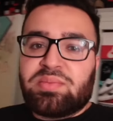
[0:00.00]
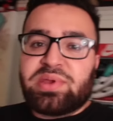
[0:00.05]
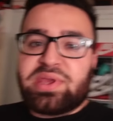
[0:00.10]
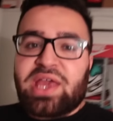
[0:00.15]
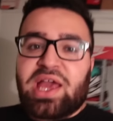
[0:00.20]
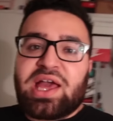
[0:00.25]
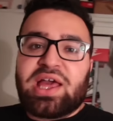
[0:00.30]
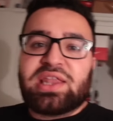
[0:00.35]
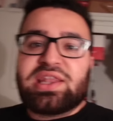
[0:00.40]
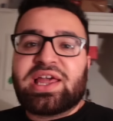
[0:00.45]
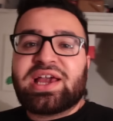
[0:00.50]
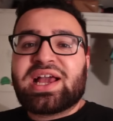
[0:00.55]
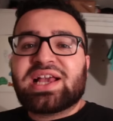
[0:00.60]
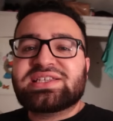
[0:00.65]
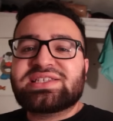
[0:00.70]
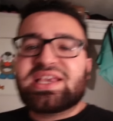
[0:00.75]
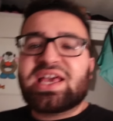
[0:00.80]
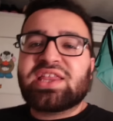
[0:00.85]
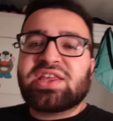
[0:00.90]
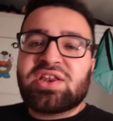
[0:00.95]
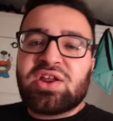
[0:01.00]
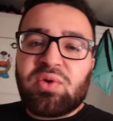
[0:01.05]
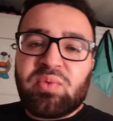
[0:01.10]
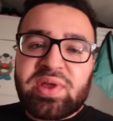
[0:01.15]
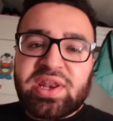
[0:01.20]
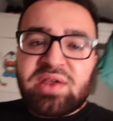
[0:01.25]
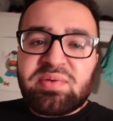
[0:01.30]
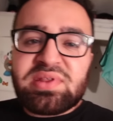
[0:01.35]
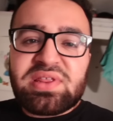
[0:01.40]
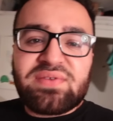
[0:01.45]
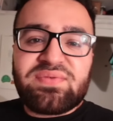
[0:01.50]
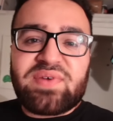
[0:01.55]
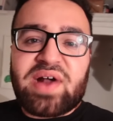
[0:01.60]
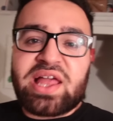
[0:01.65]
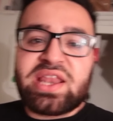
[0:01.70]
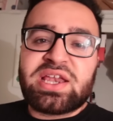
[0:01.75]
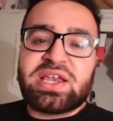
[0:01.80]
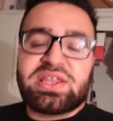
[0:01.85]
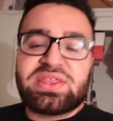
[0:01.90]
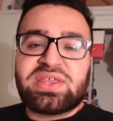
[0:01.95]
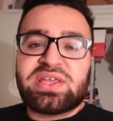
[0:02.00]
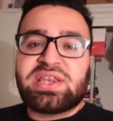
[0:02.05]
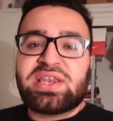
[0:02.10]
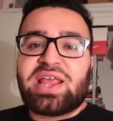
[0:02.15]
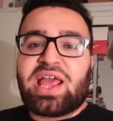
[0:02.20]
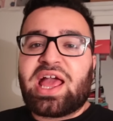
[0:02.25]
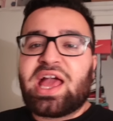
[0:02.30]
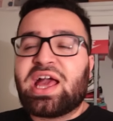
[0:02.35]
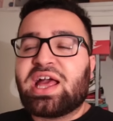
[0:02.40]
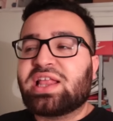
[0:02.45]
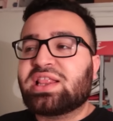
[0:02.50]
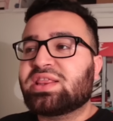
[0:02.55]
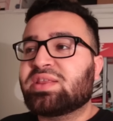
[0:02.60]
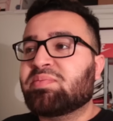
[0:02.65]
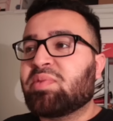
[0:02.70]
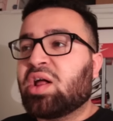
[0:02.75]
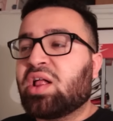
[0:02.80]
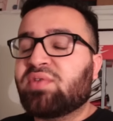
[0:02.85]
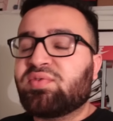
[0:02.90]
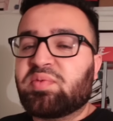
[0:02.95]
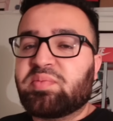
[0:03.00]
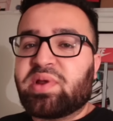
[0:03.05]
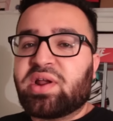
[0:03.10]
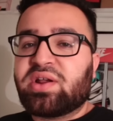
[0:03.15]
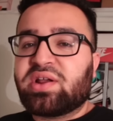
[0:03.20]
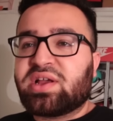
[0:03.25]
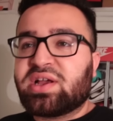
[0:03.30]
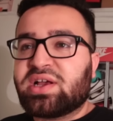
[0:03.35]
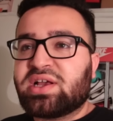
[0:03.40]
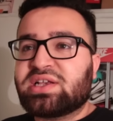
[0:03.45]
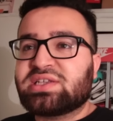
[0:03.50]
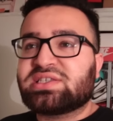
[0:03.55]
But yeah, like I said, you know, we didn't really find anything at the Mall of America.